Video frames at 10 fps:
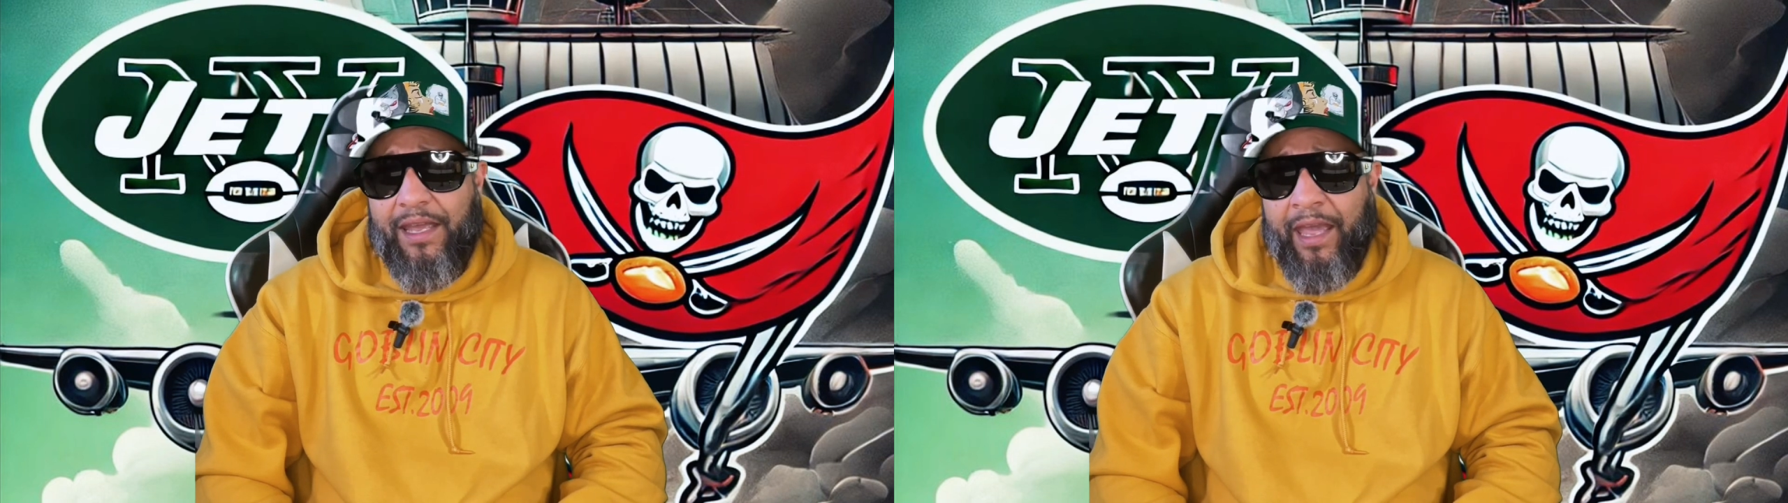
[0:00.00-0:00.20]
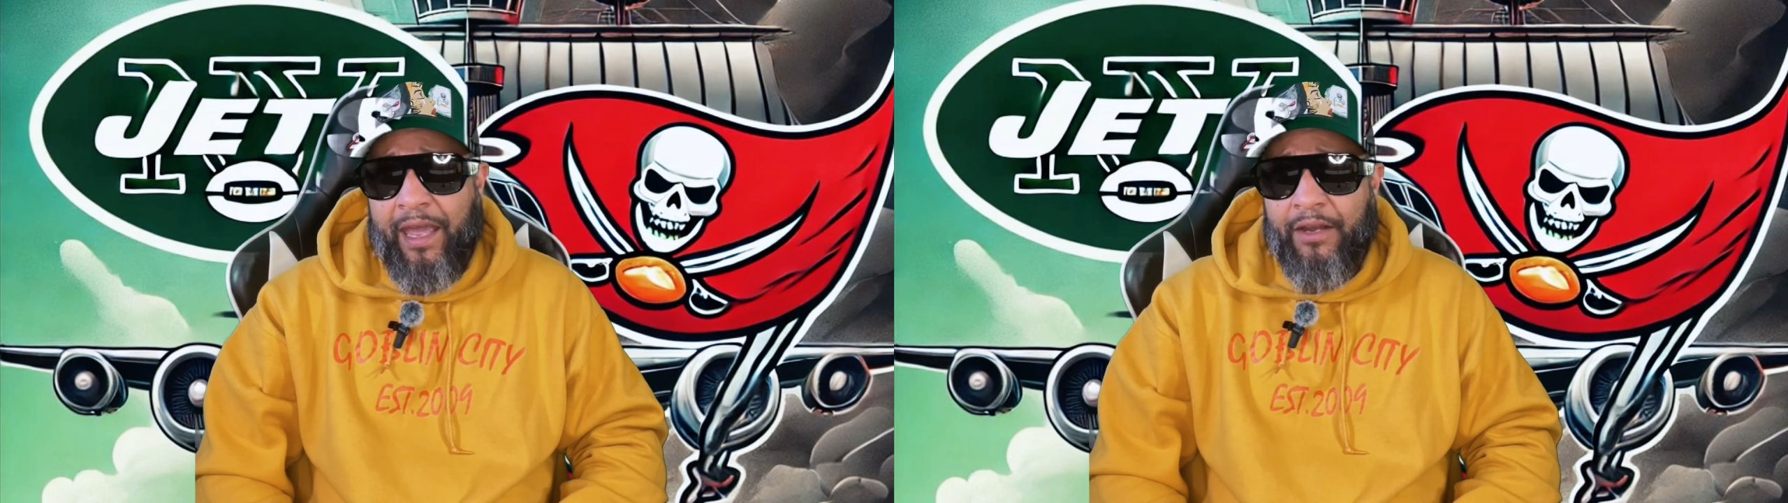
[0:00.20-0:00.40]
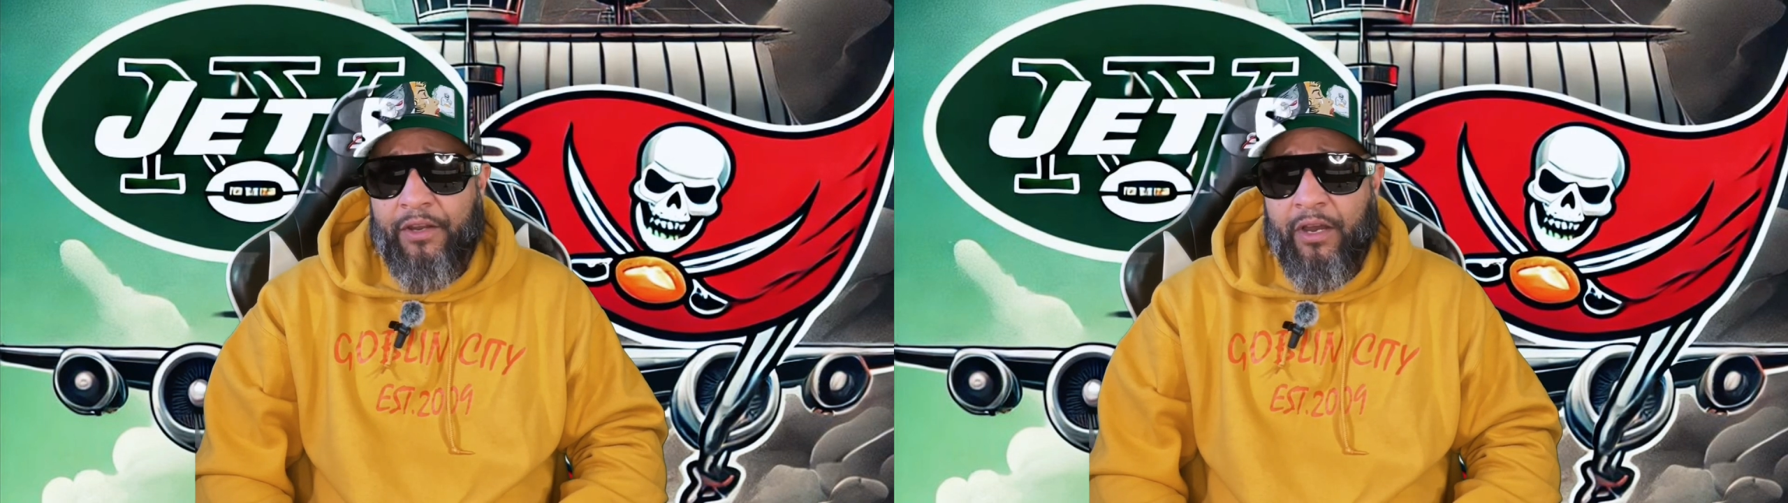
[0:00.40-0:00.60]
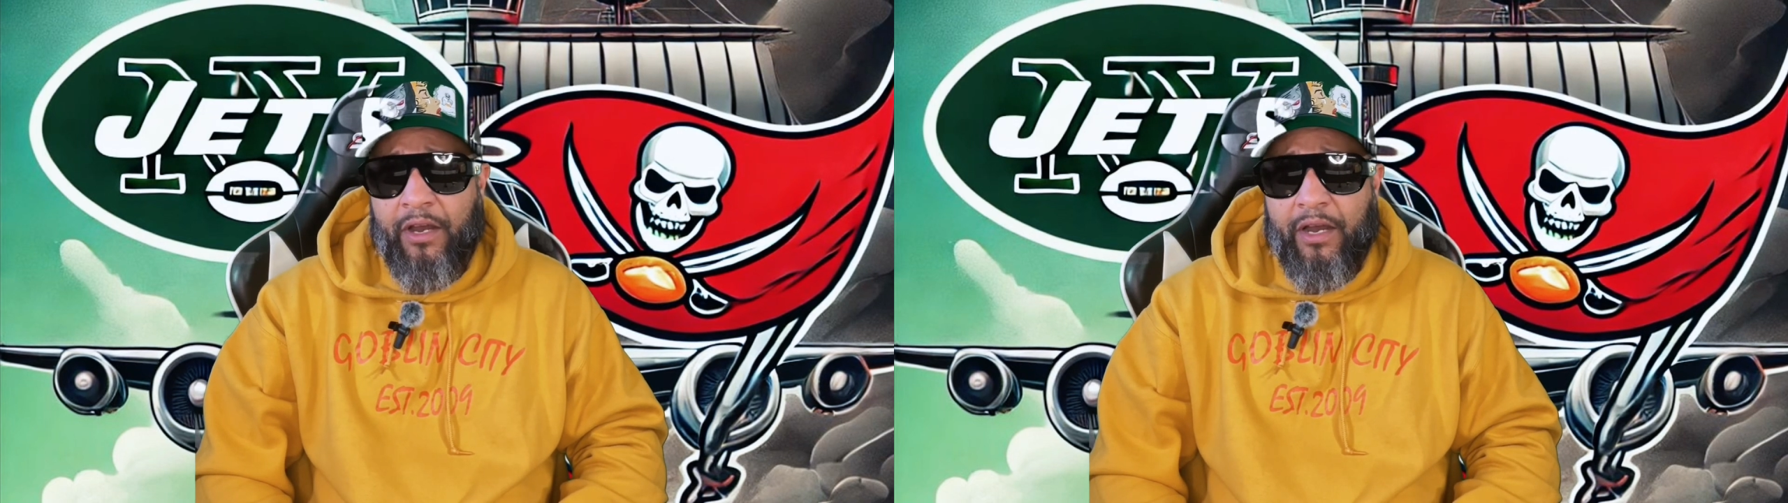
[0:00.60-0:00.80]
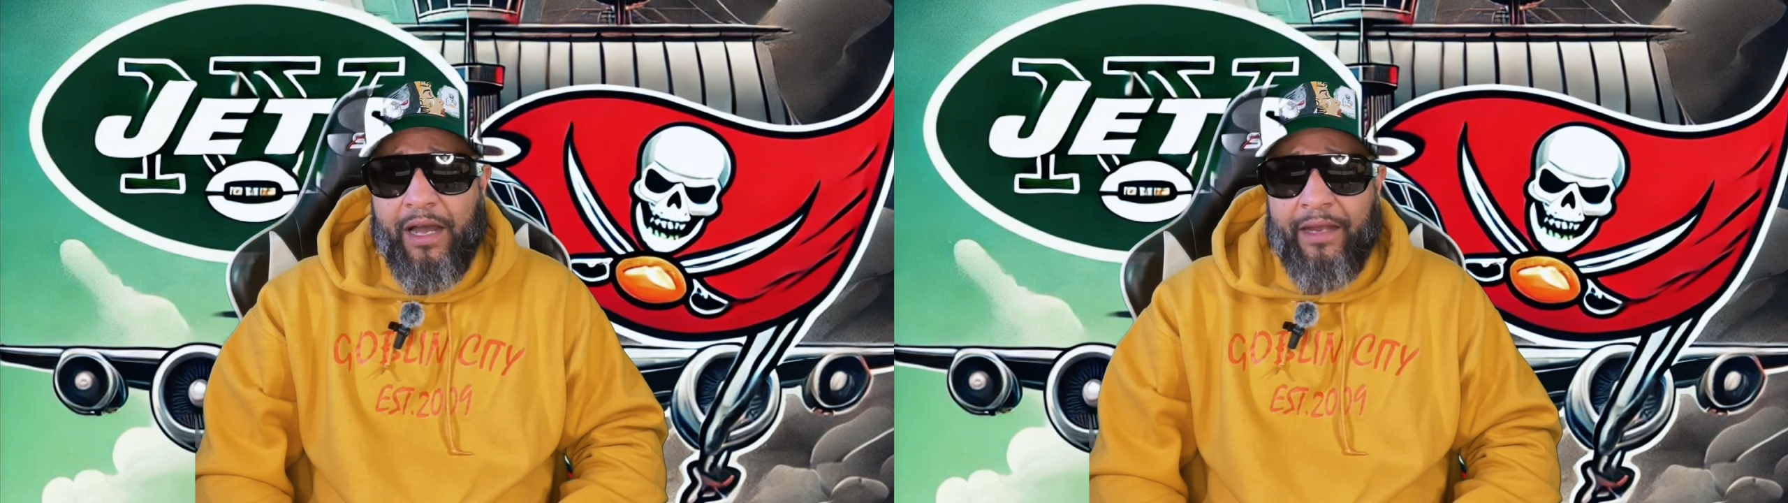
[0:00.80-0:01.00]
And
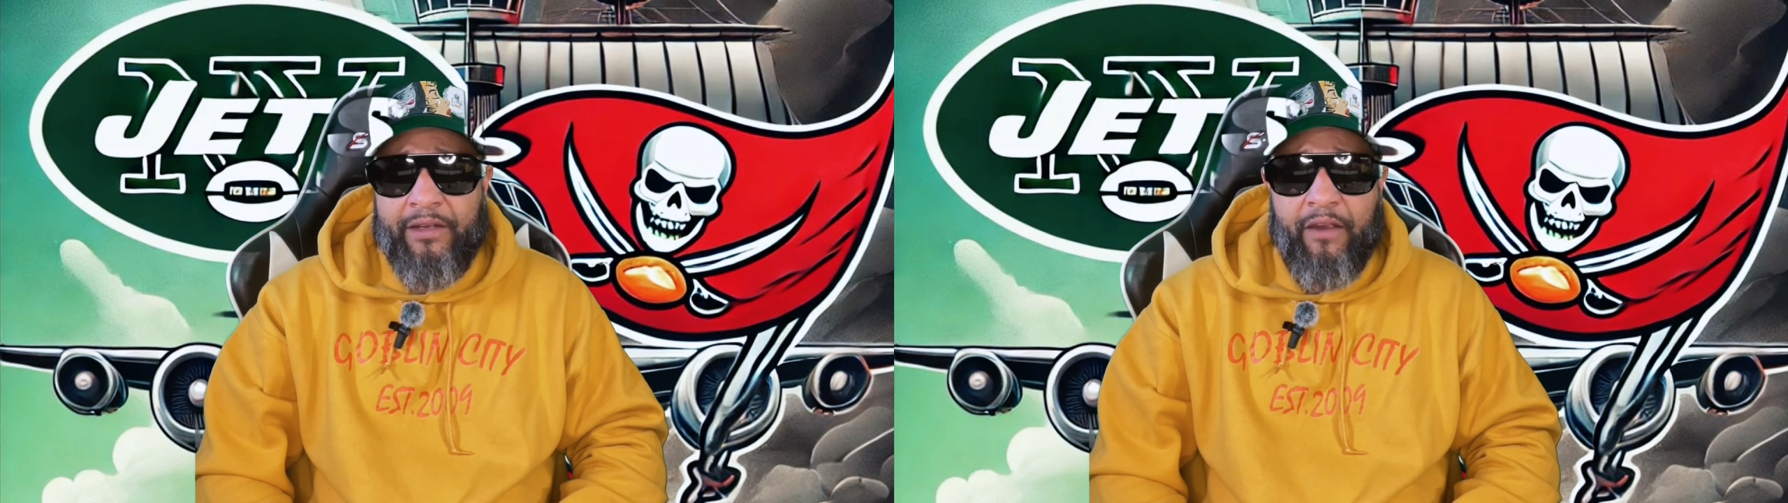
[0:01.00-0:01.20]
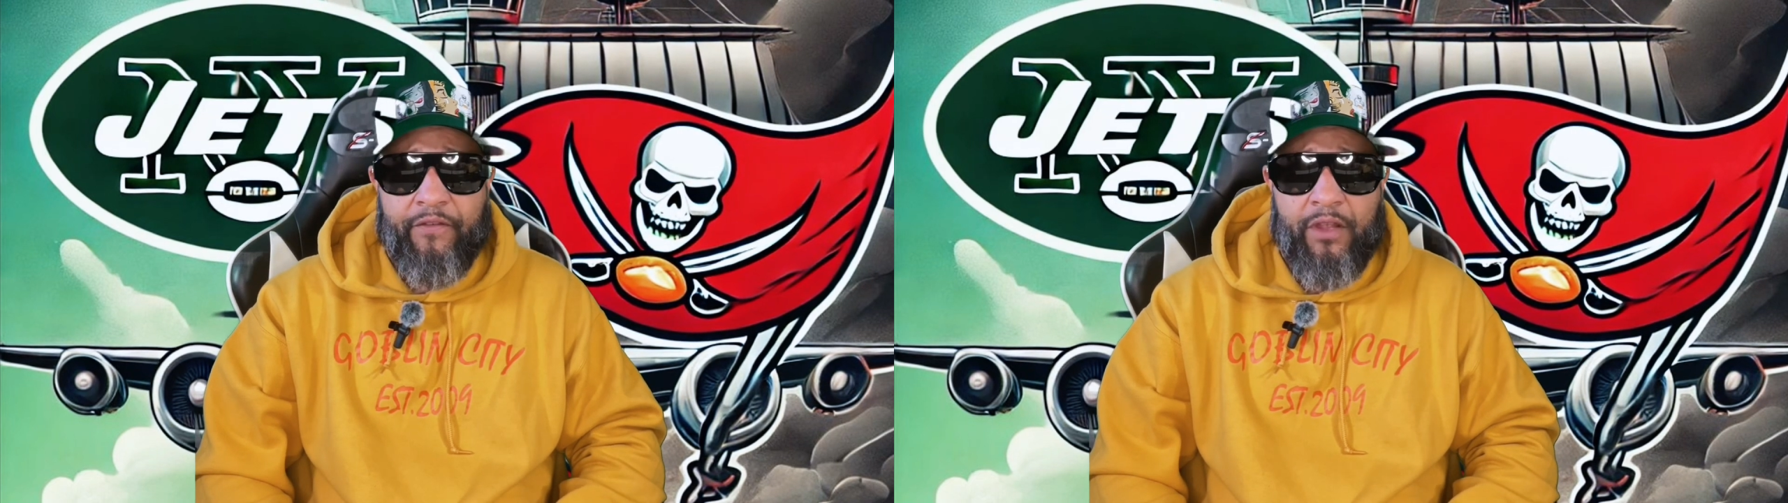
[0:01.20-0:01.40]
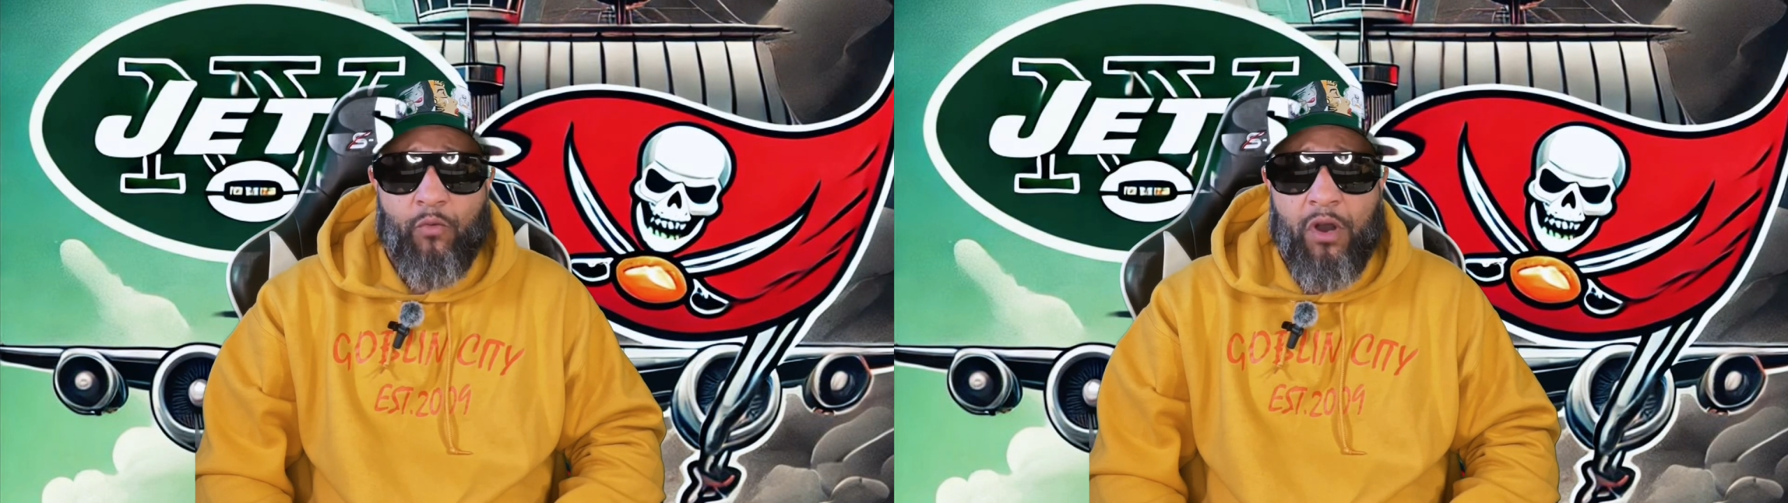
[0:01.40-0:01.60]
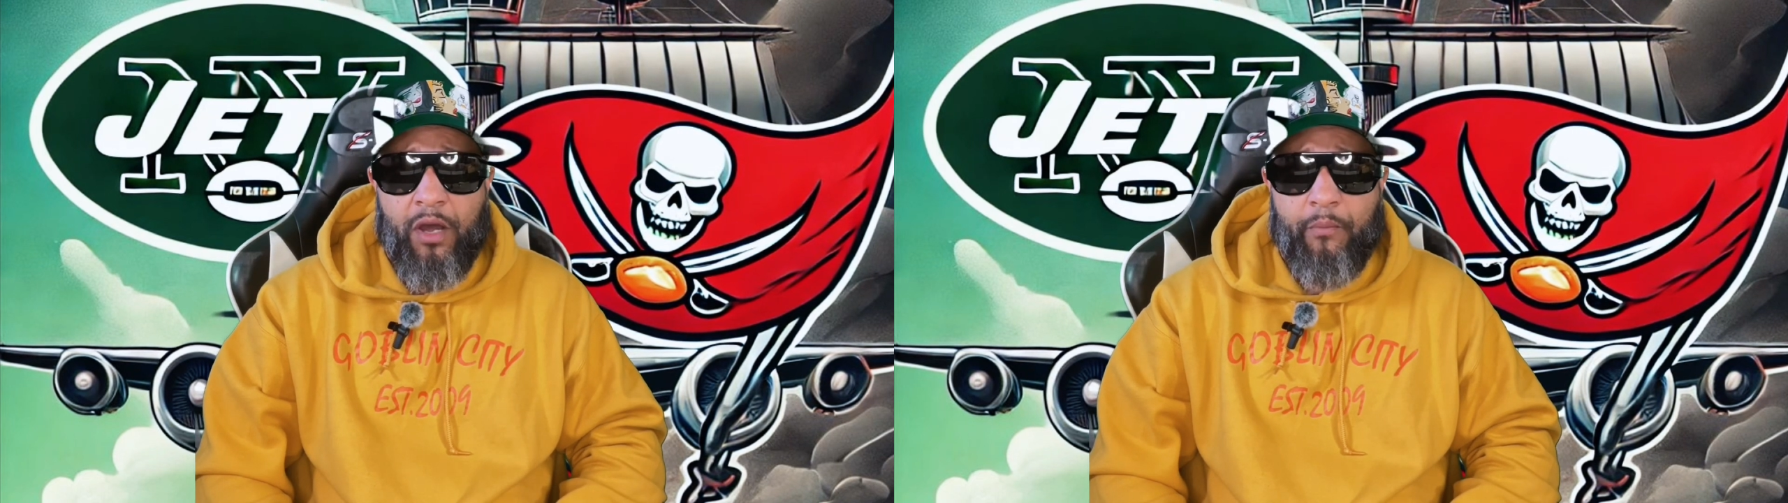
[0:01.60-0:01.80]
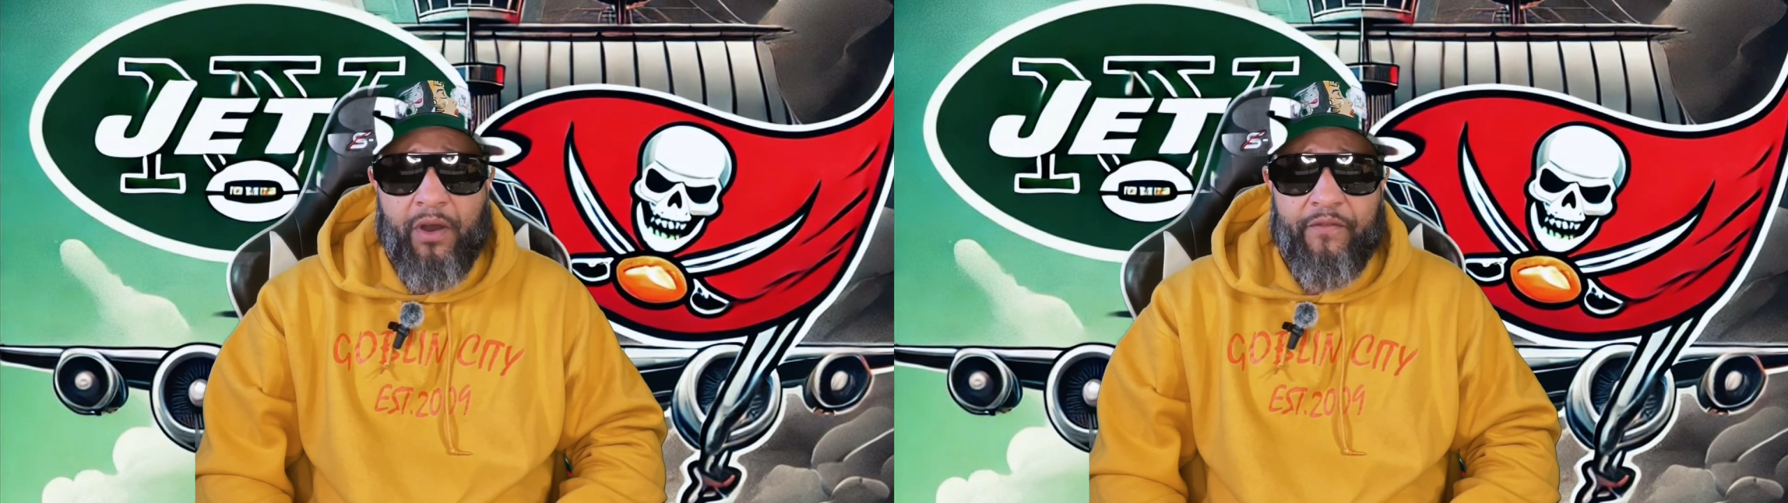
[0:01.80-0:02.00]
I definitely
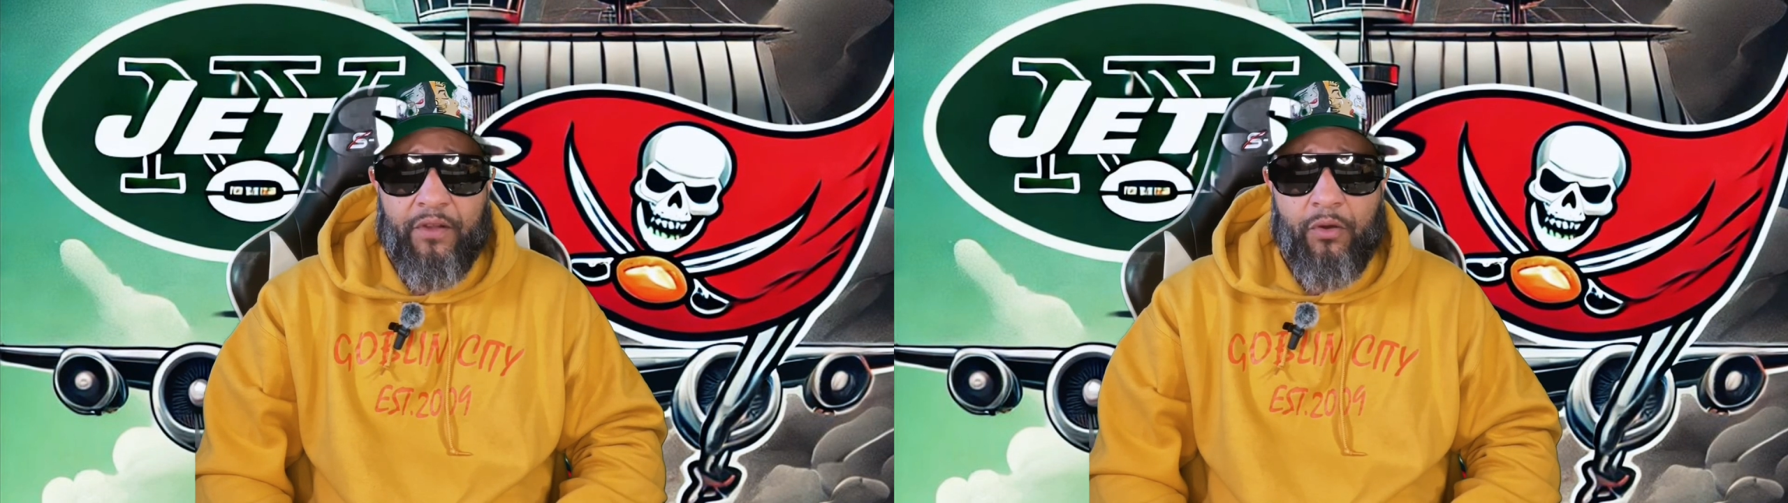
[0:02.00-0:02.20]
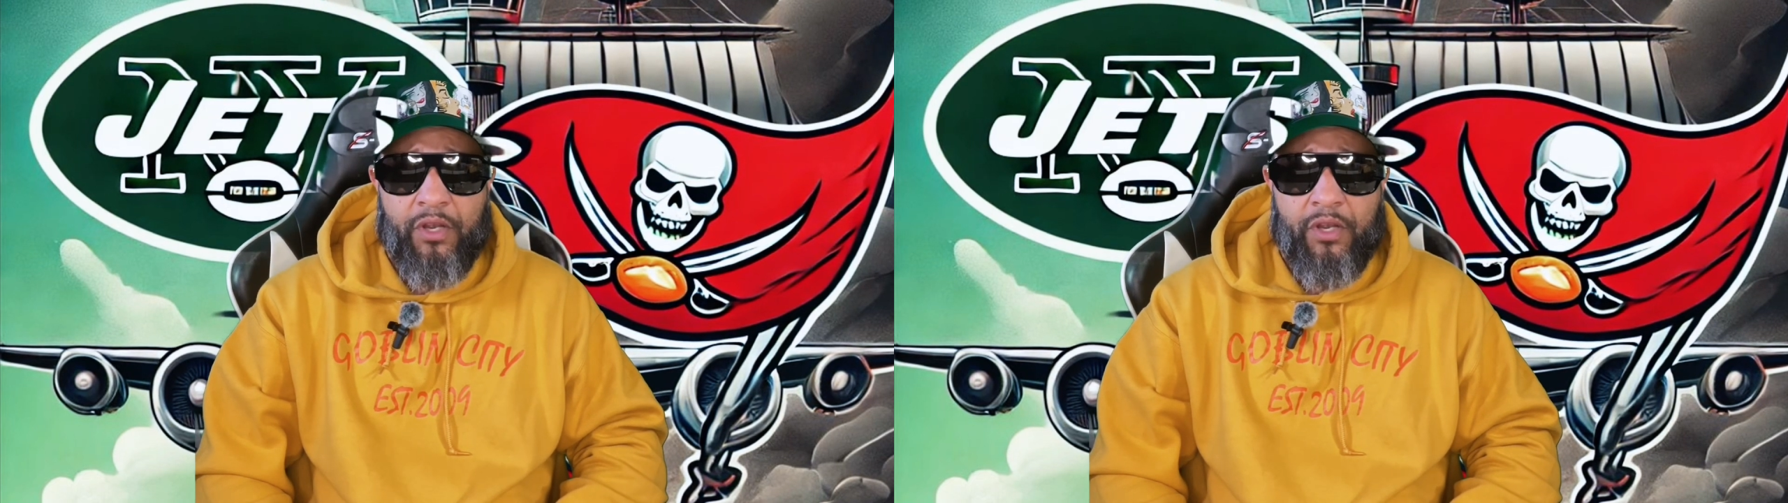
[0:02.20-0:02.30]
want Buffalo